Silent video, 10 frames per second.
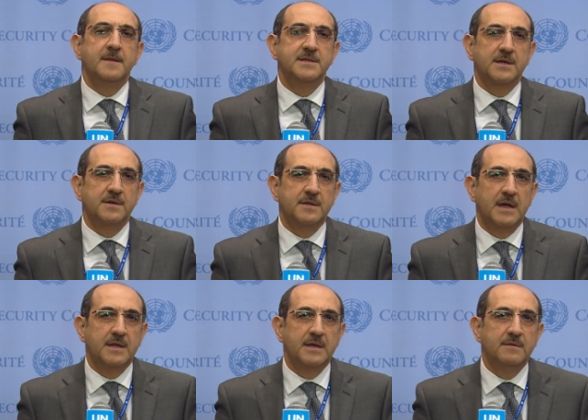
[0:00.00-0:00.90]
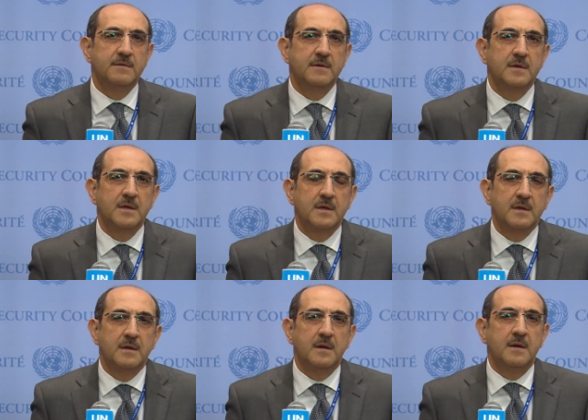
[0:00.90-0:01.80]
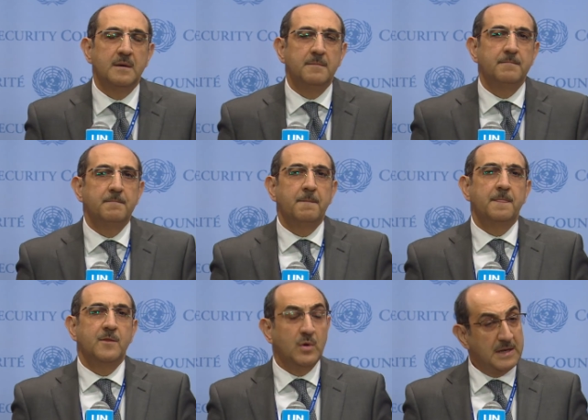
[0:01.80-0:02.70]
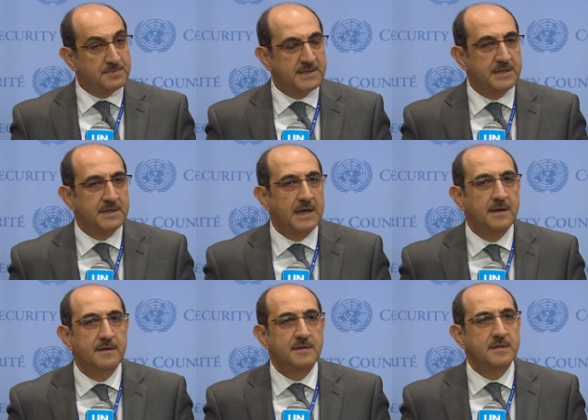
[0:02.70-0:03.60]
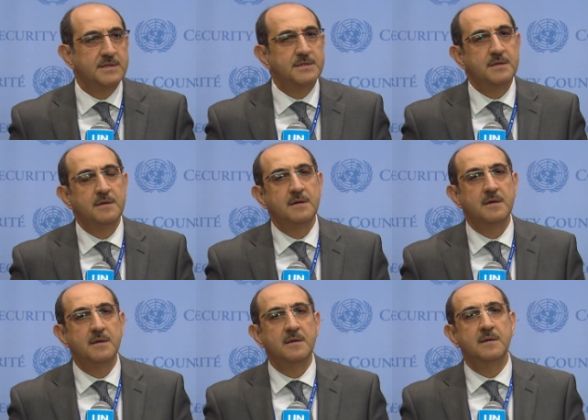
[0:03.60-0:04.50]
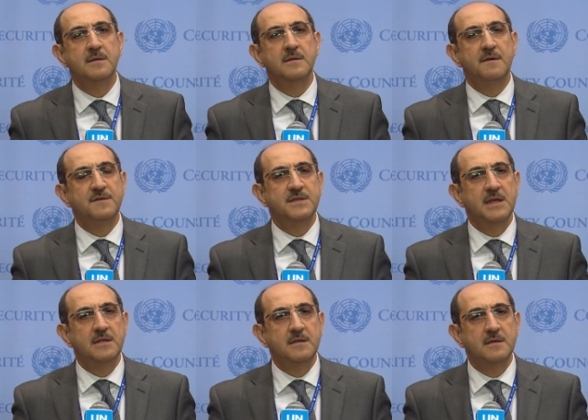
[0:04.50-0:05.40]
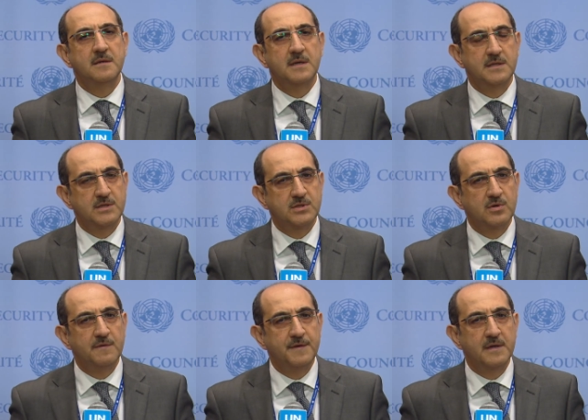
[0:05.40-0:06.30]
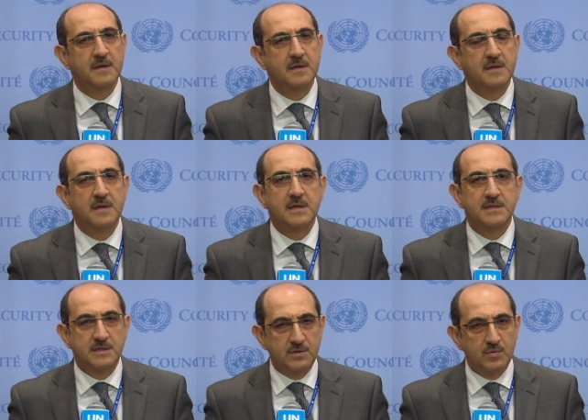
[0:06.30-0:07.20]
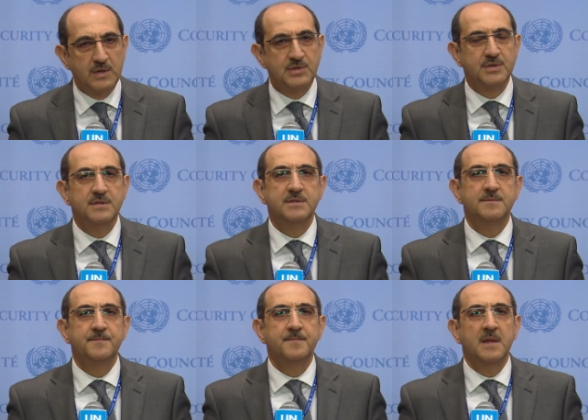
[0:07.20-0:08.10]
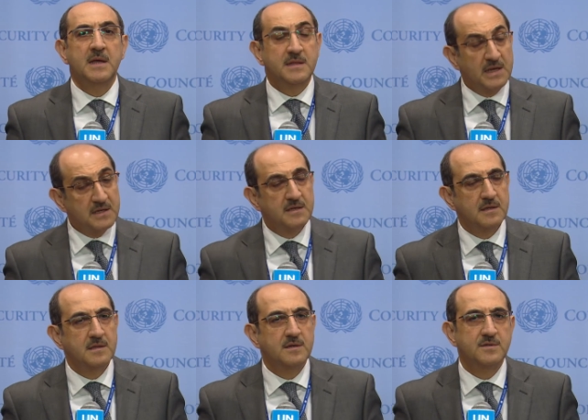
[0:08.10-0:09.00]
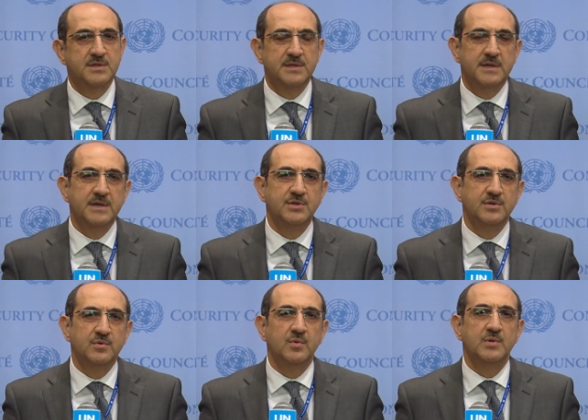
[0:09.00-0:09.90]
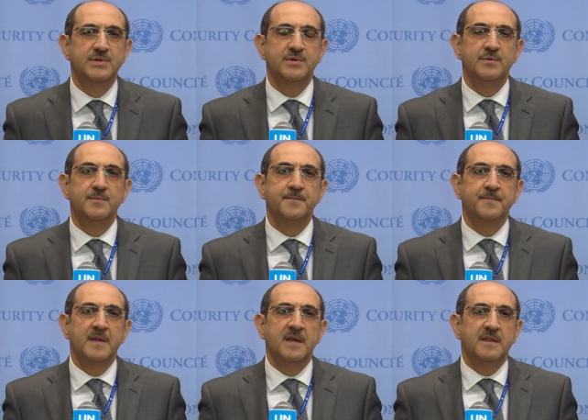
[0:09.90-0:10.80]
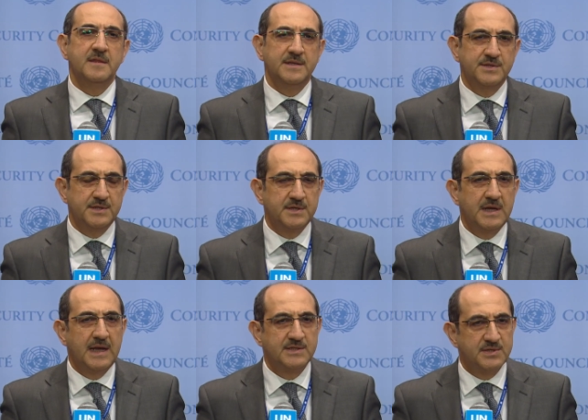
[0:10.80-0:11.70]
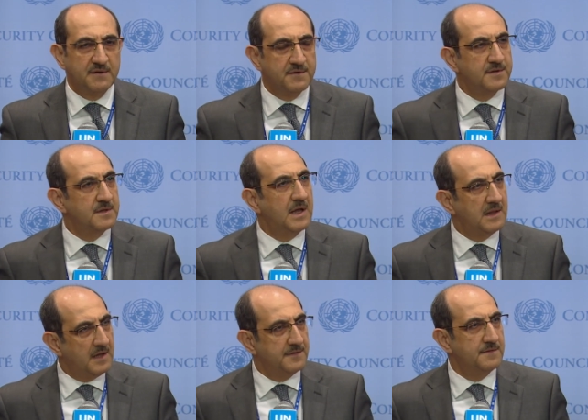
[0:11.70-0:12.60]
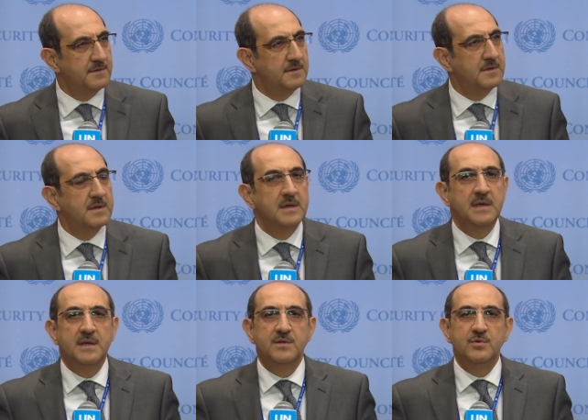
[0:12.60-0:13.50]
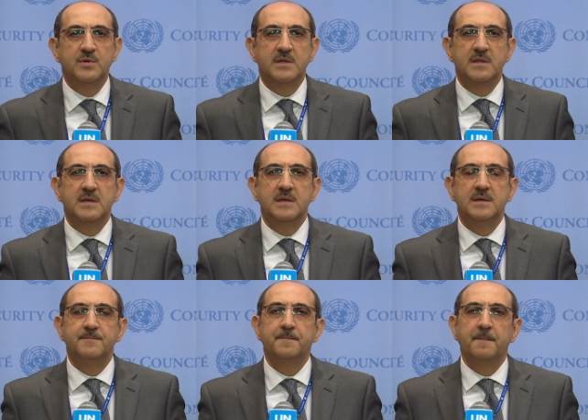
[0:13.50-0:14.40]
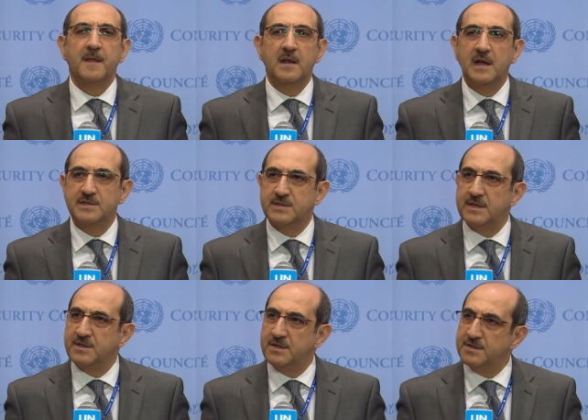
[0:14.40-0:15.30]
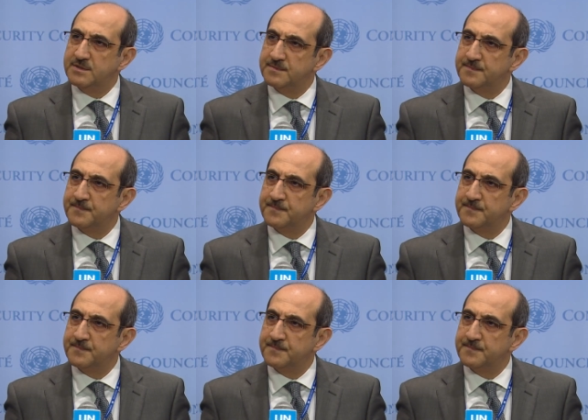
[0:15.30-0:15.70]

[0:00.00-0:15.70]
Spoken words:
Secretariat to help Syria in this devastating, catastrophic situations, taking into consideration also that Syria had suffered a lot during the last 10 years,